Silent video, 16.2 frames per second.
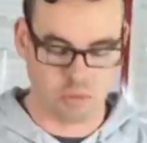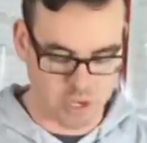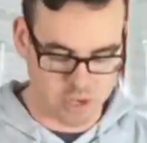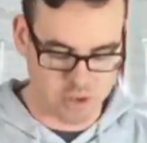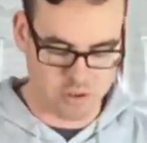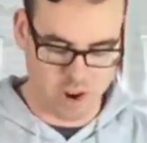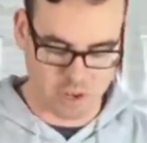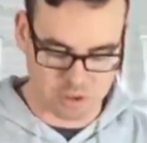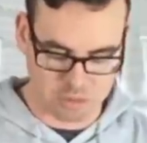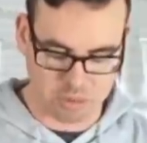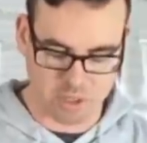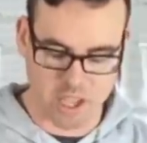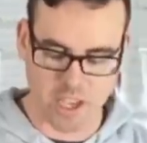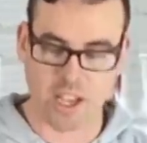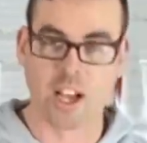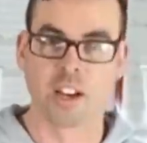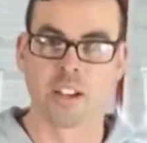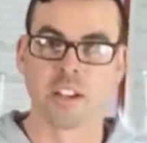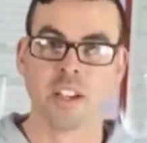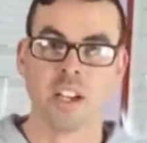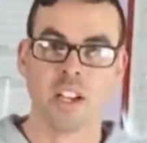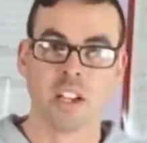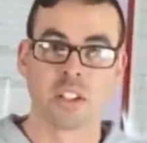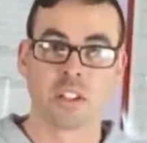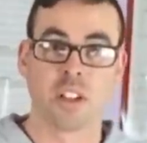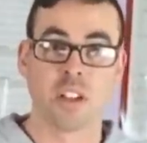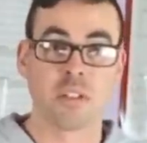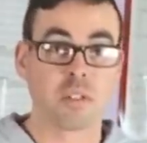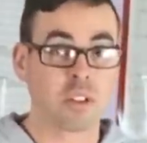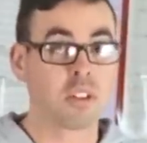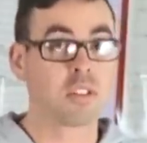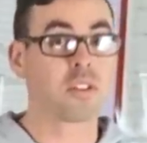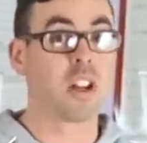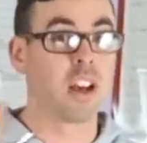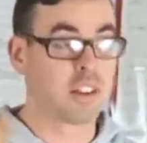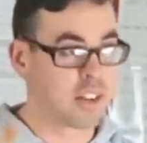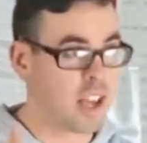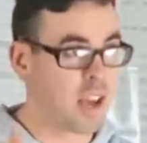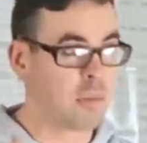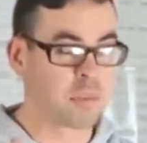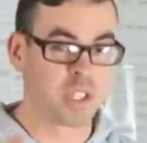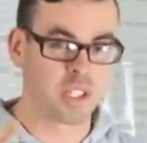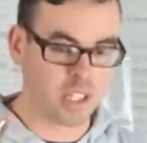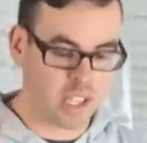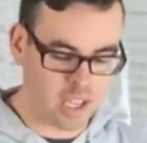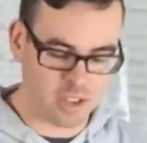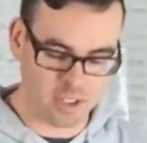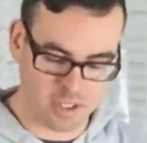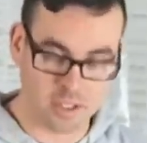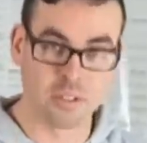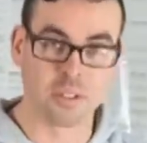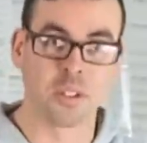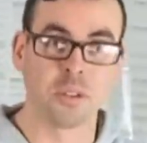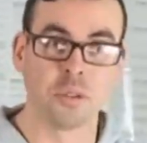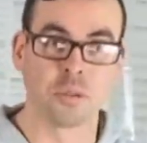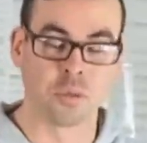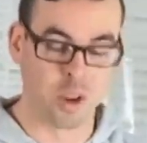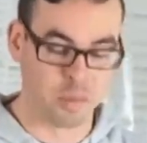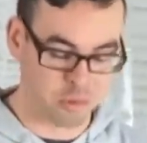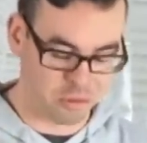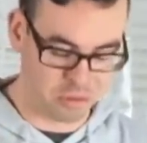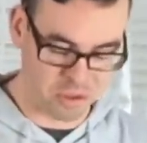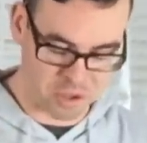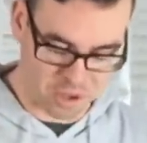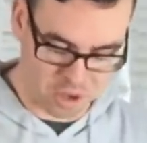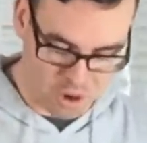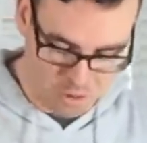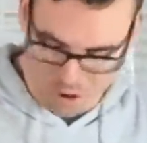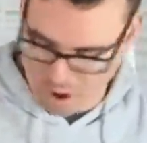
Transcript: when you're actually playing on it, so that you can attempt to get it in tune right before you go